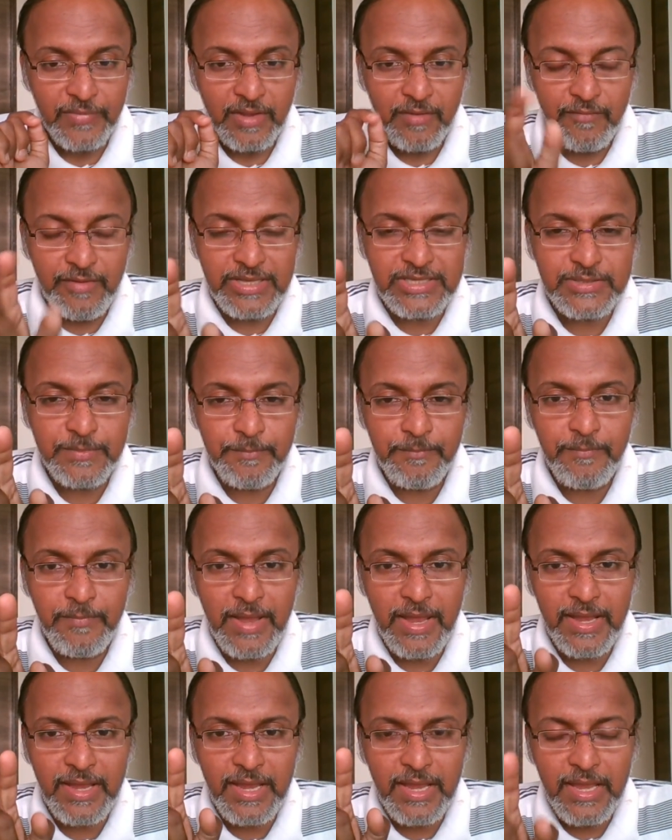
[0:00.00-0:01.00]
which
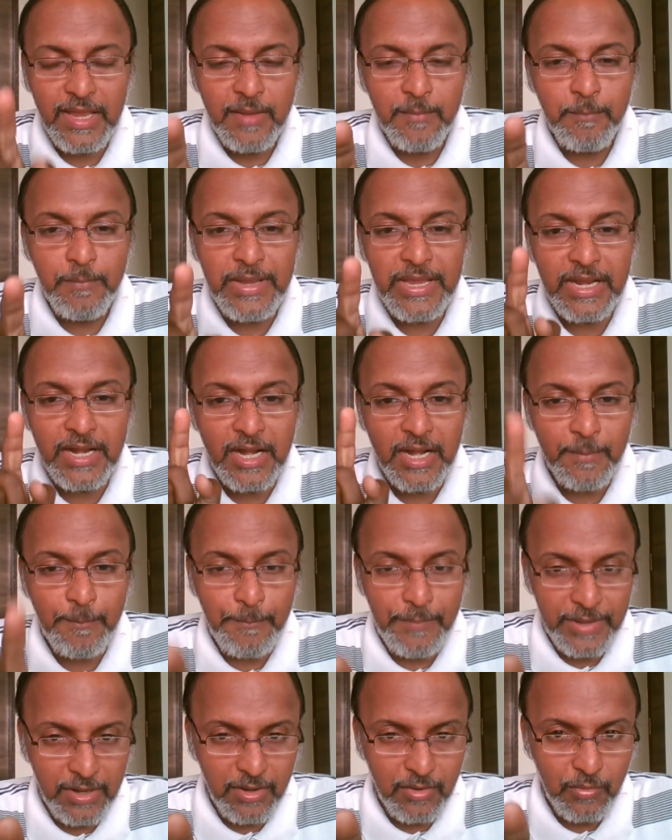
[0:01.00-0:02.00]
may be
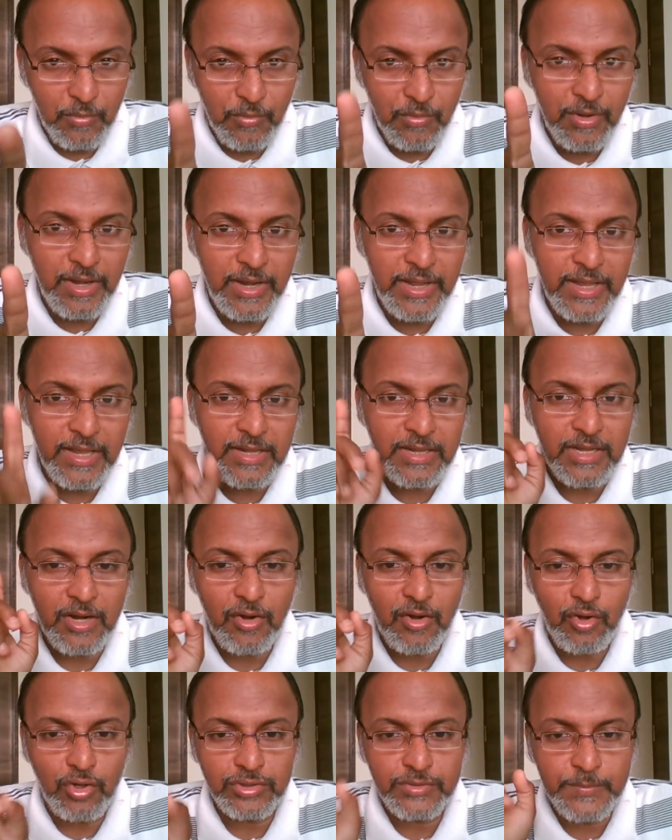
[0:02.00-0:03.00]
repaired only in the
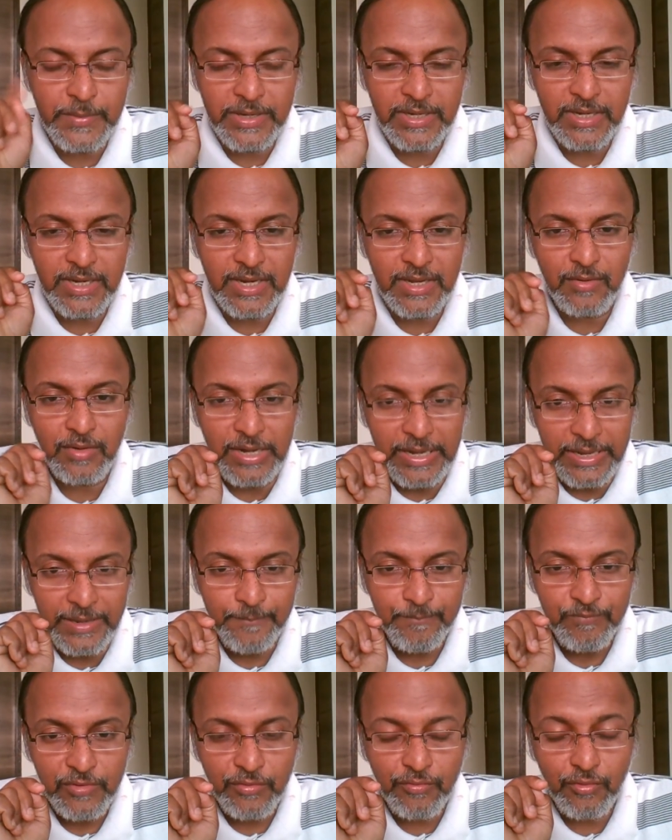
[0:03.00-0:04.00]
hospital only.
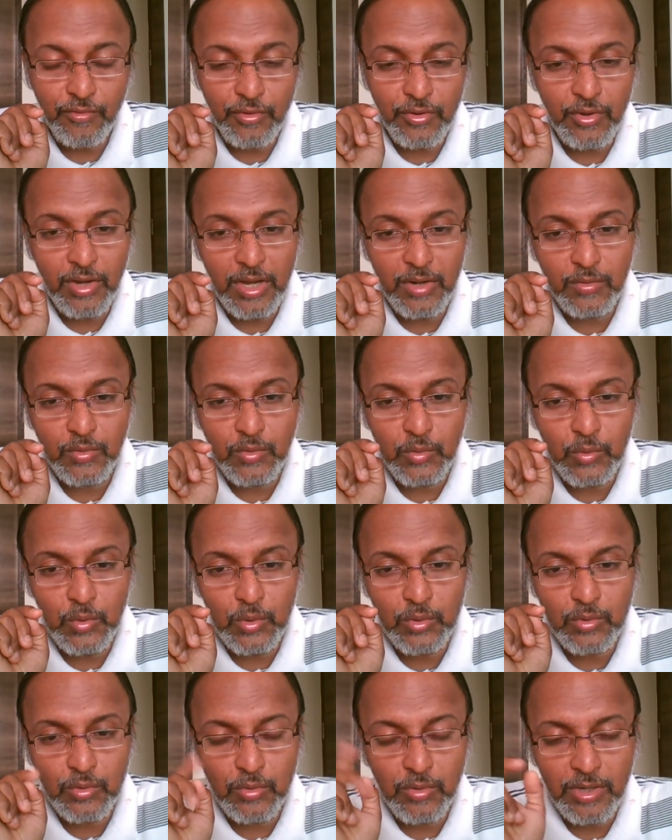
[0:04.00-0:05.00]
So you have to
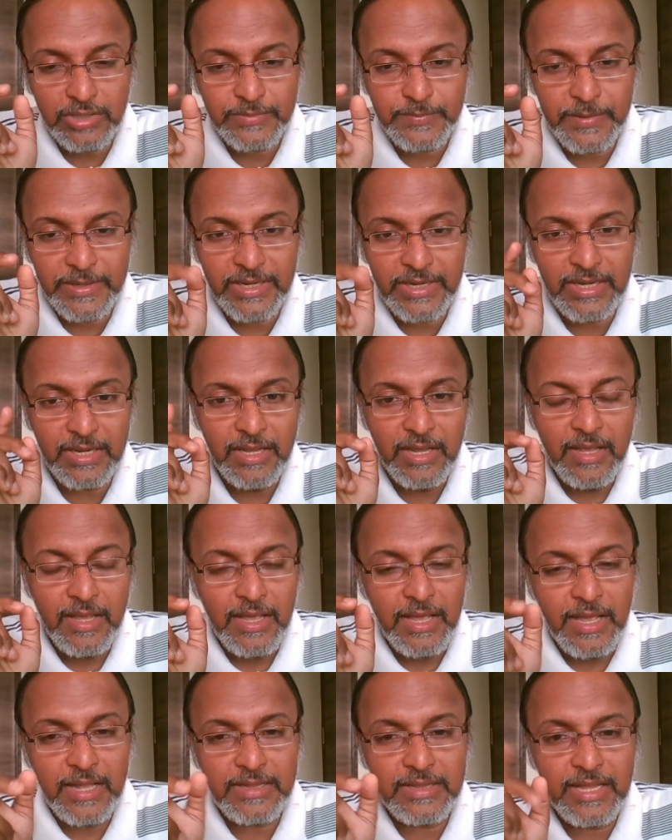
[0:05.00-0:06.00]
go to hospital,
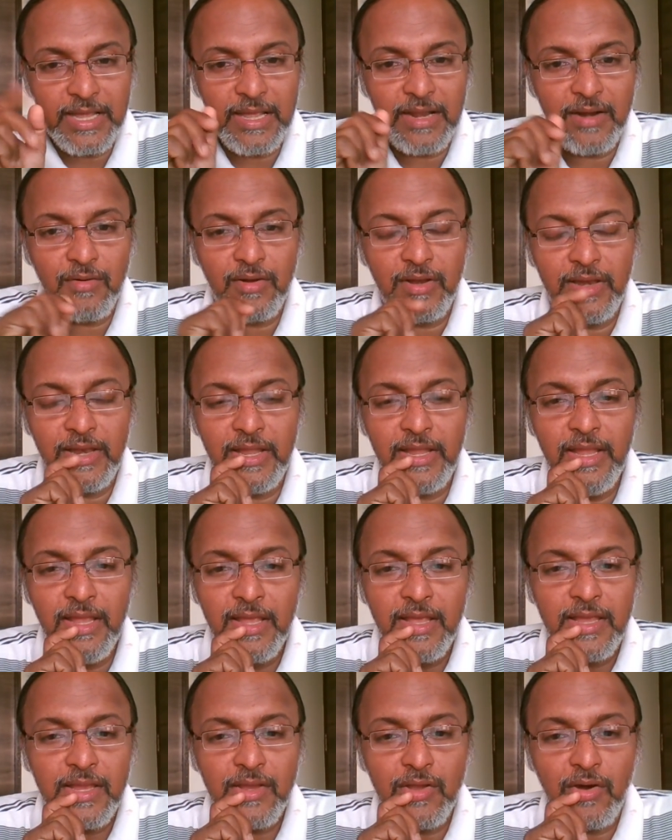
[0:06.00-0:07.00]
and there only
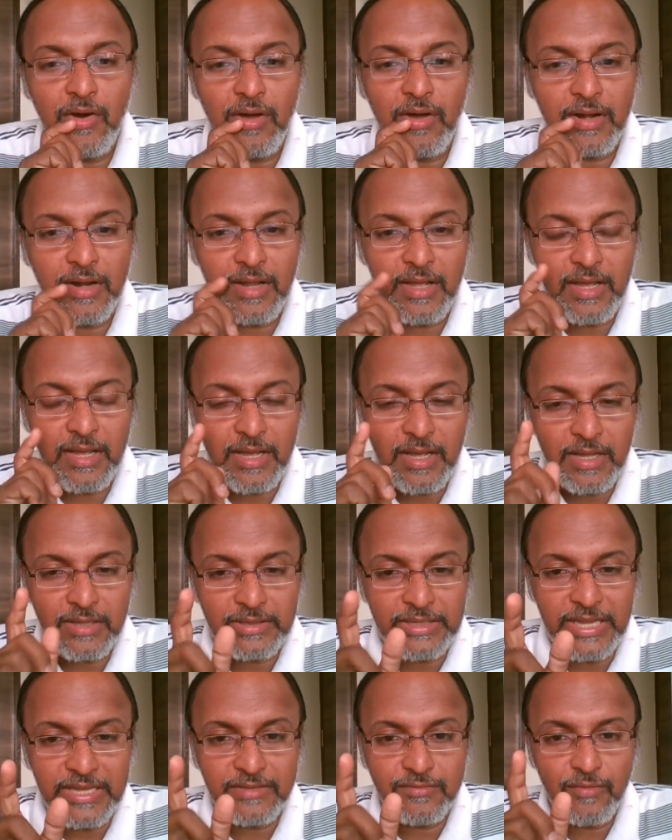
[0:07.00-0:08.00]
your
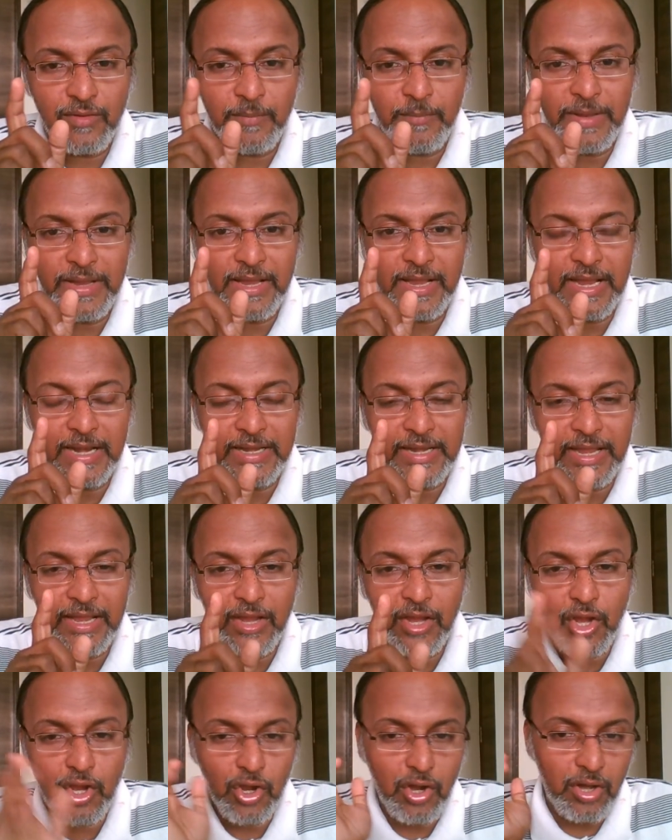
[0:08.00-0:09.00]
uh, things will be
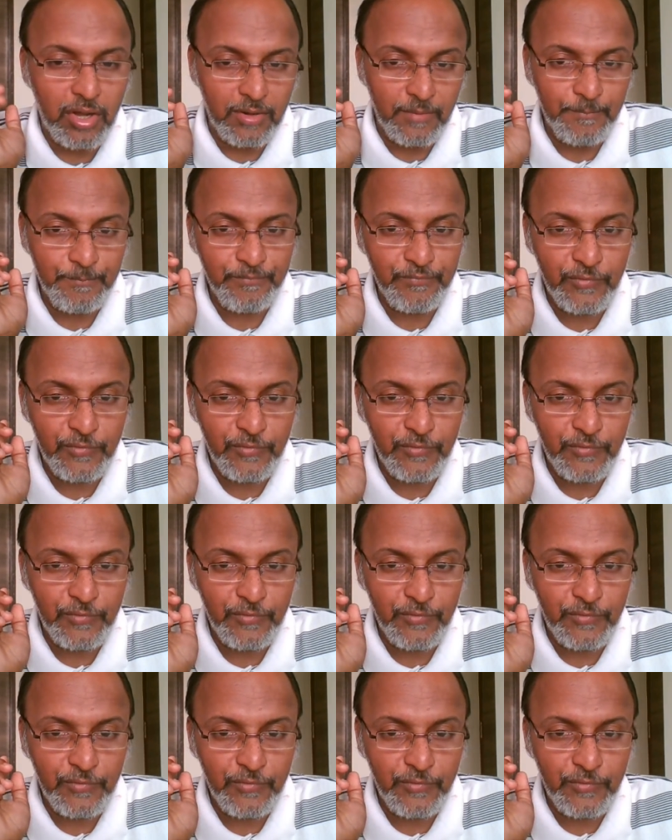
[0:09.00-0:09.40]
getting cured.